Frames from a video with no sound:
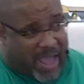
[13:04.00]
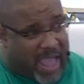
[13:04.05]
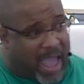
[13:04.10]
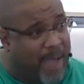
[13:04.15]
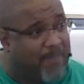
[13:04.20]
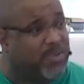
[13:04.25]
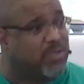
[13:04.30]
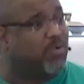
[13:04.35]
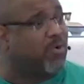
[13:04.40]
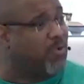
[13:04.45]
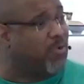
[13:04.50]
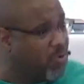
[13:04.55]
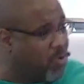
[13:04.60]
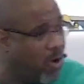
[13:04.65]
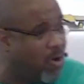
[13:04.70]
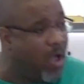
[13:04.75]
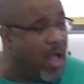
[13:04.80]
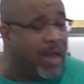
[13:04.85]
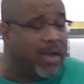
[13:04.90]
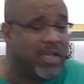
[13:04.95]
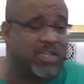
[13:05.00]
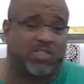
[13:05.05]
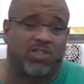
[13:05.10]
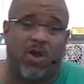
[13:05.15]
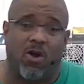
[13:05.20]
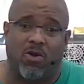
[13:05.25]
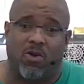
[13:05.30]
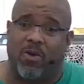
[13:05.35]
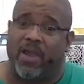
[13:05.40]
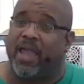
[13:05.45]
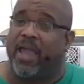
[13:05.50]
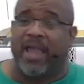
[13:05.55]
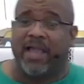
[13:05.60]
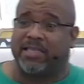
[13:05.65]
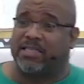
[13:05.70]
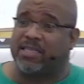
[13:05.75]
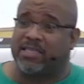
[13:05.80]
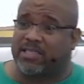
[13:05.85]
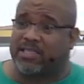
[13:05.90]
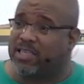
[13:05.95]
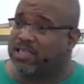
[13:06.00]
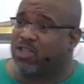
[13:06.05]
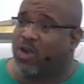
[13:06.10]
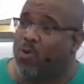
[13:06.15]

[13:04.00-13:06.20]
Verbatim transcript: when we roll the stone away. And Jesus says, Don't worry